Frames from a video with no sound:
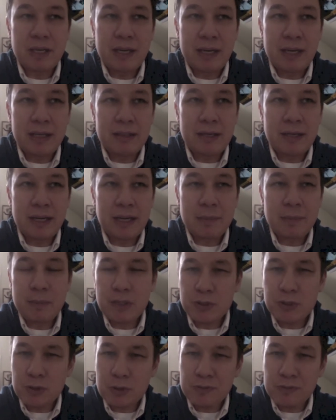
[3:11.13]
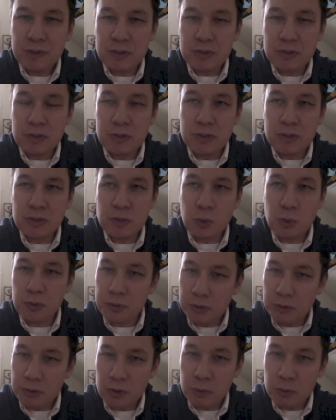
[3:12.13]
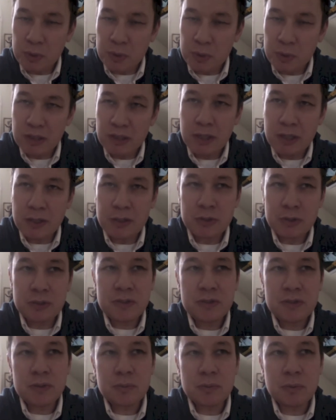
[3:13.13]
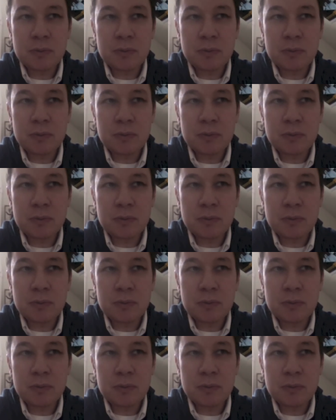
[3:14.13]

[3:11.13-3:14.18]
And I'm not sure if it's Northern European countries,